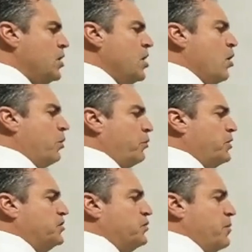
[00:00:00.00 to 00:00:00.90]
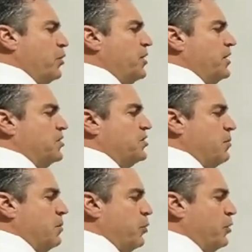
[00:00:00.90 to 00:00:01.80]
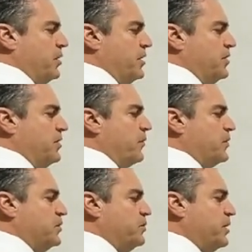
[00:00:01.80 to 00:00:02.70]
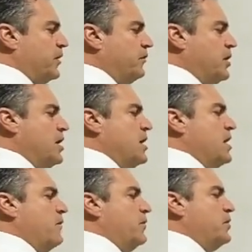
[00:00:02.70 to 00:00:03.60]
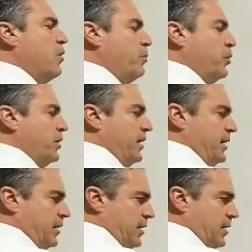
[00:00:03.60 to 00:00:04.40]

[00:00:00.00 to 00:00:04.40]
One of the reasons we put it in a sum and put it in a difference is because if we don't put it in a